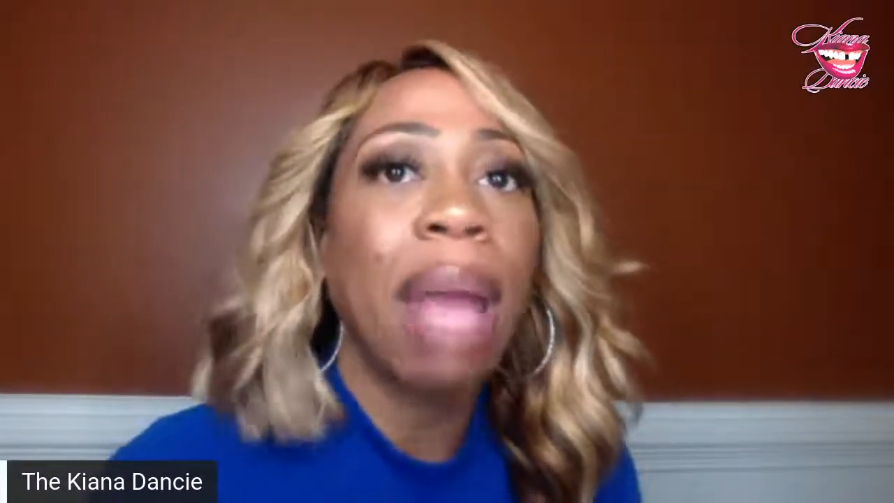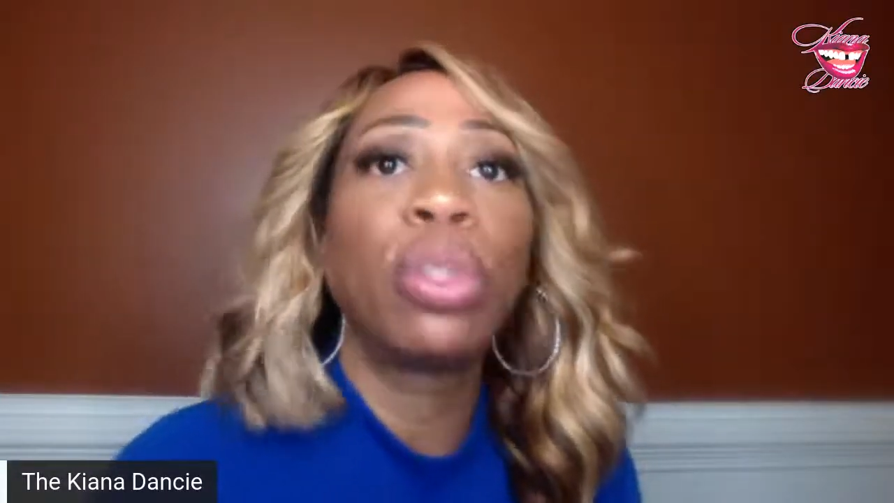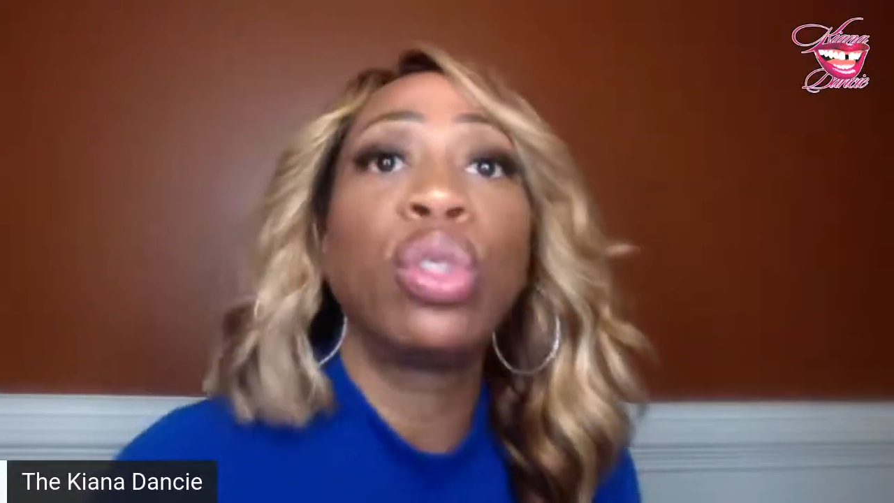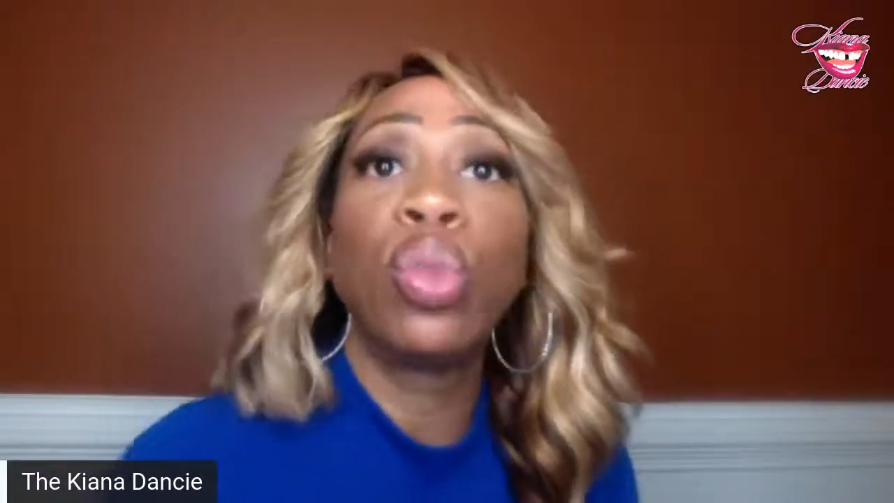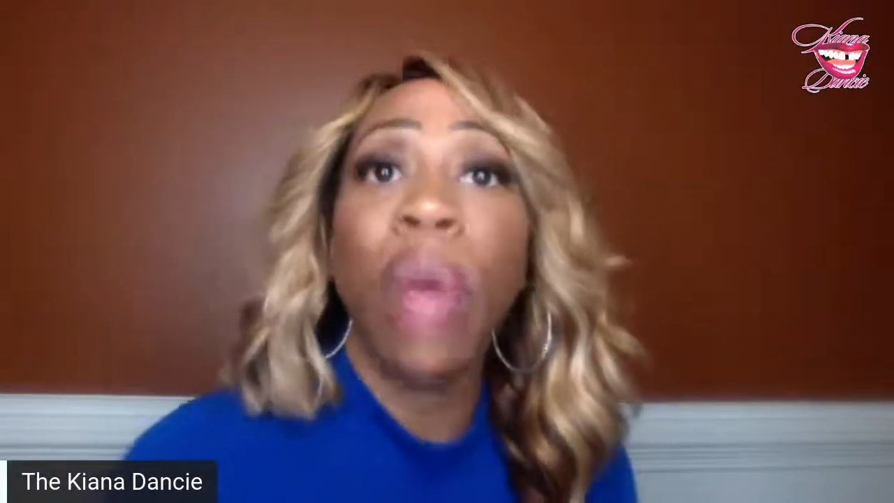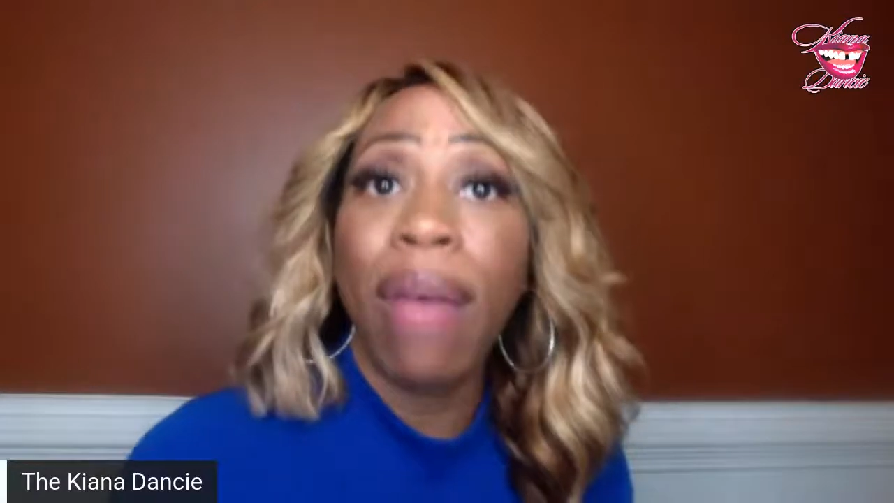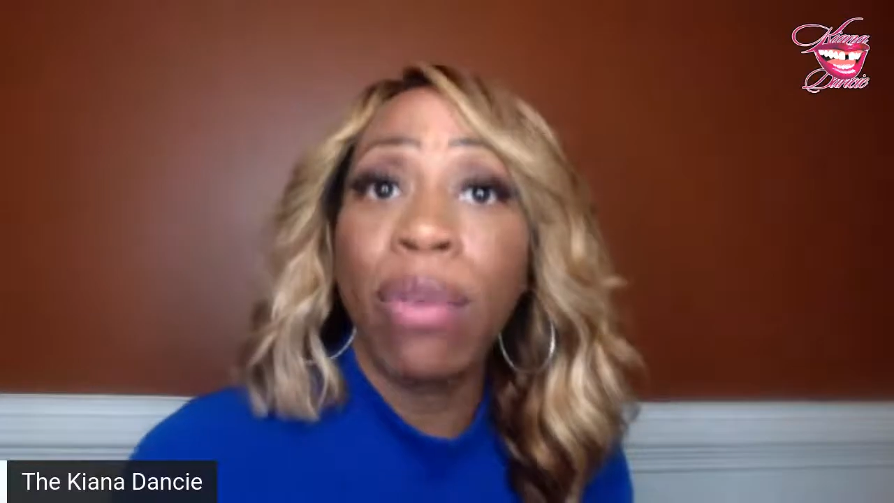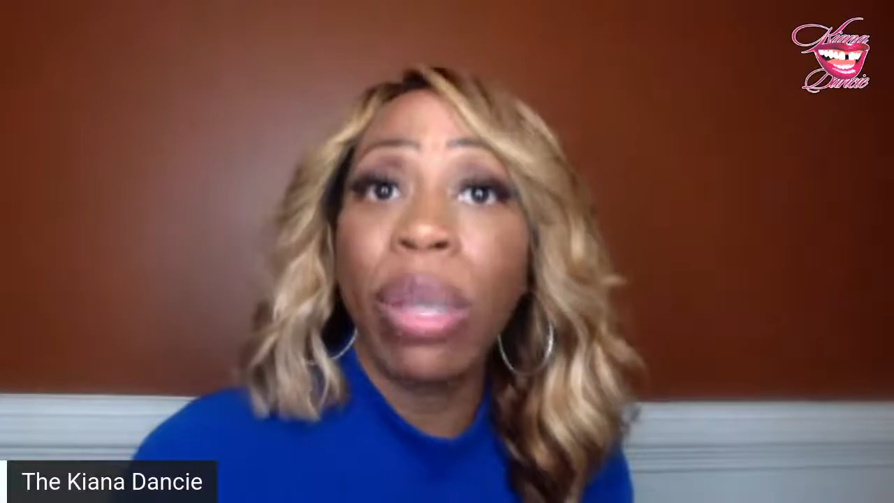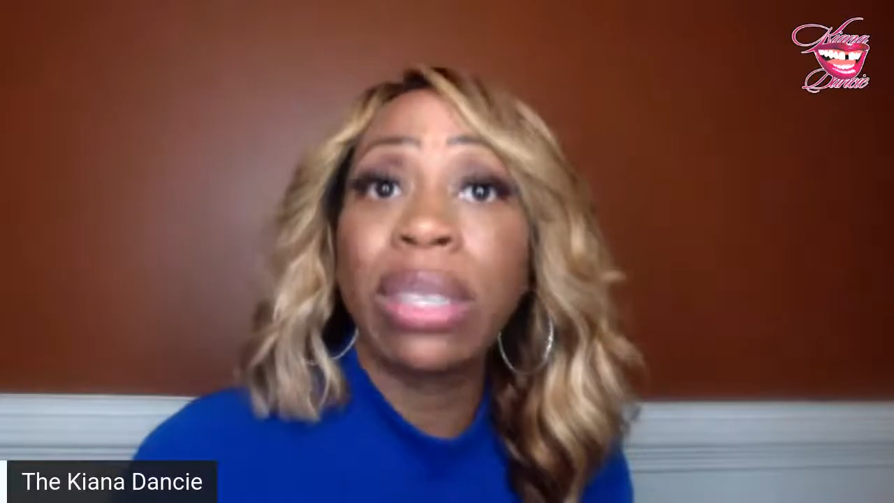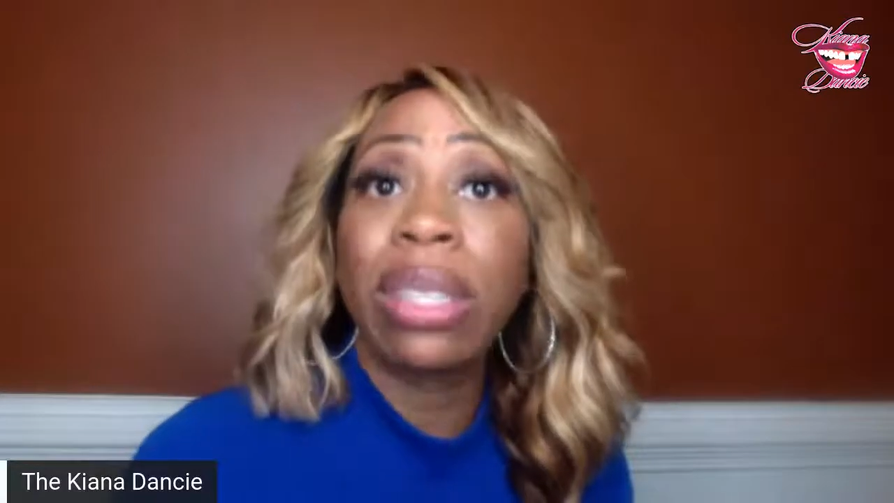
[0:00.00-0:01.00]
but you do have the
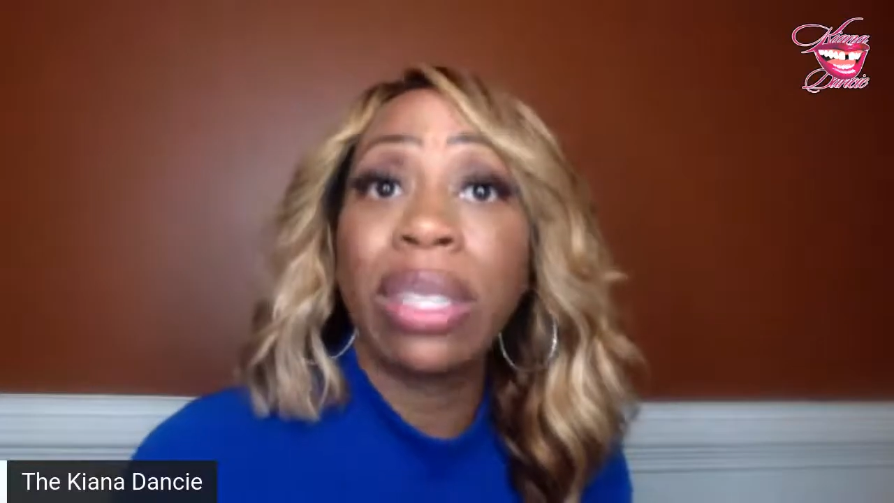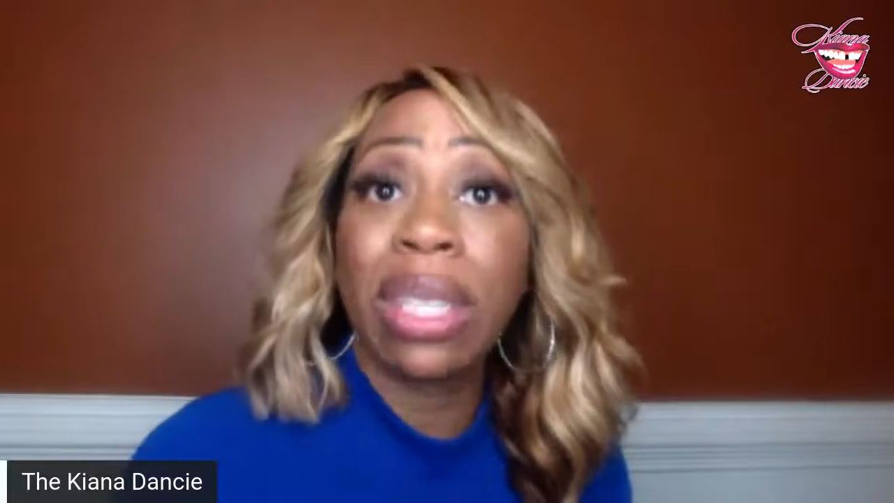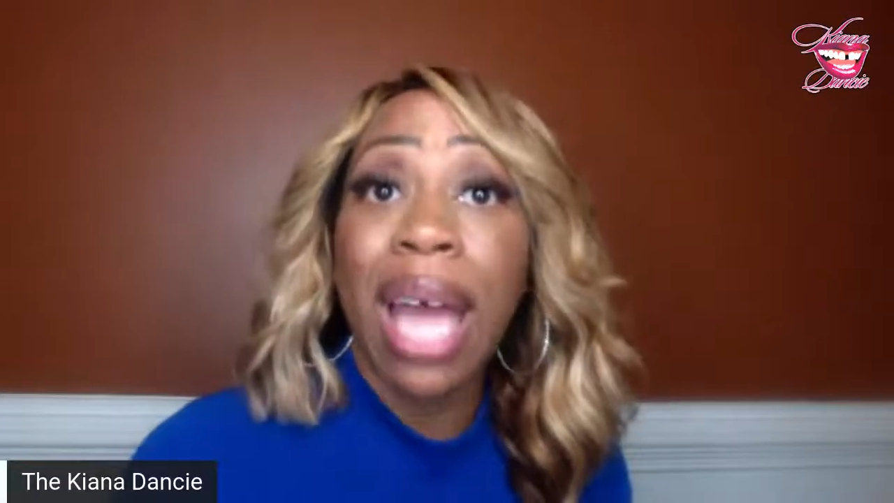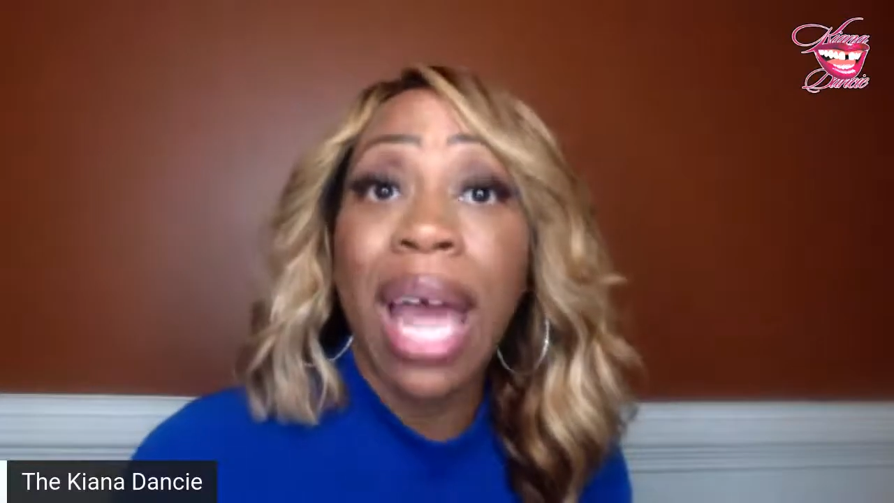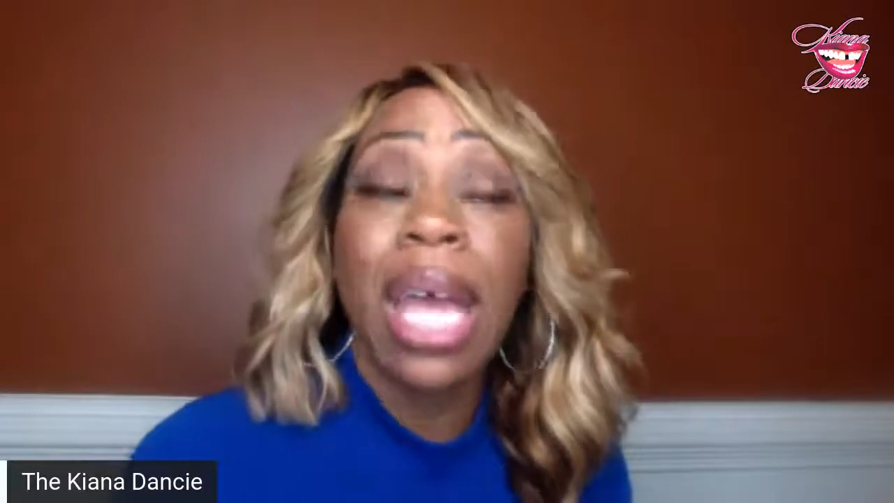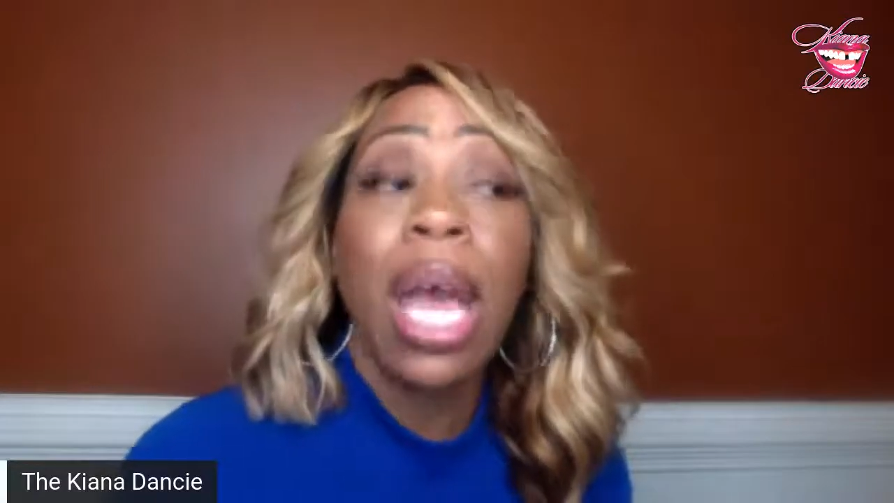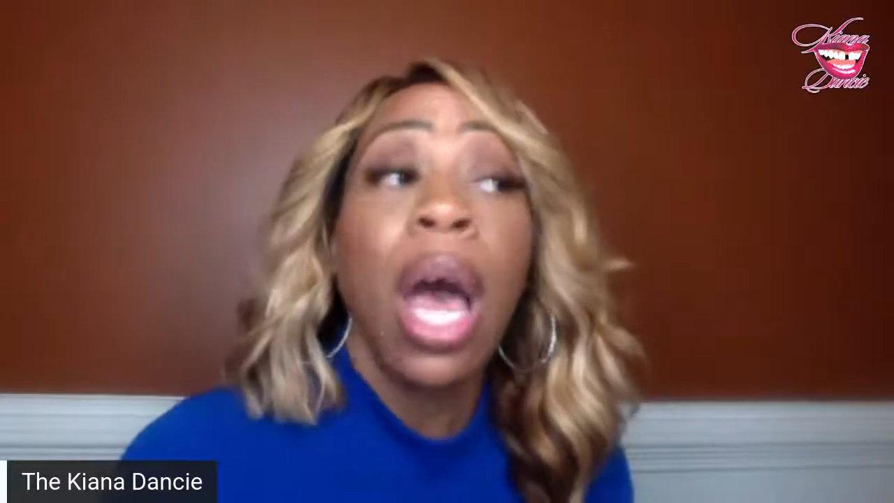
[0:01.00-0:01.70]
rest of the tonight.